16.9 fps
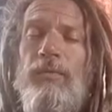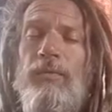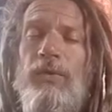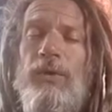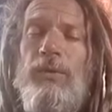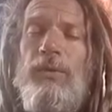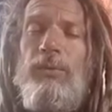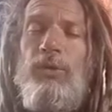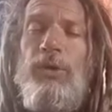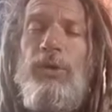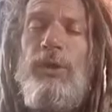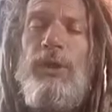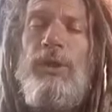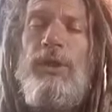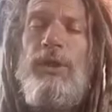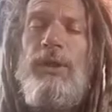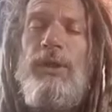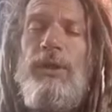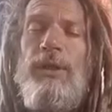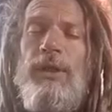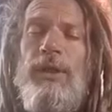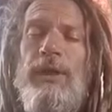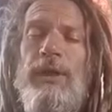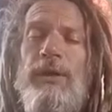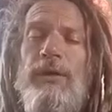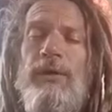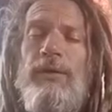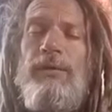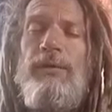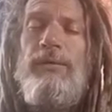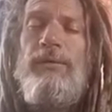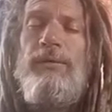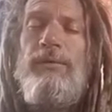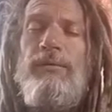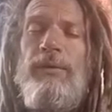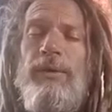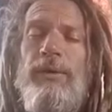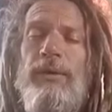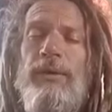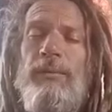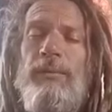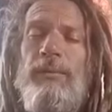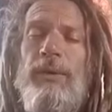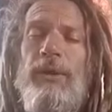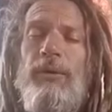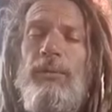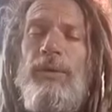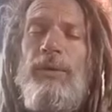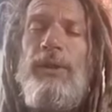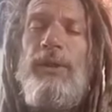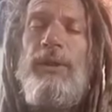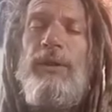Just breathe into there for a little minute.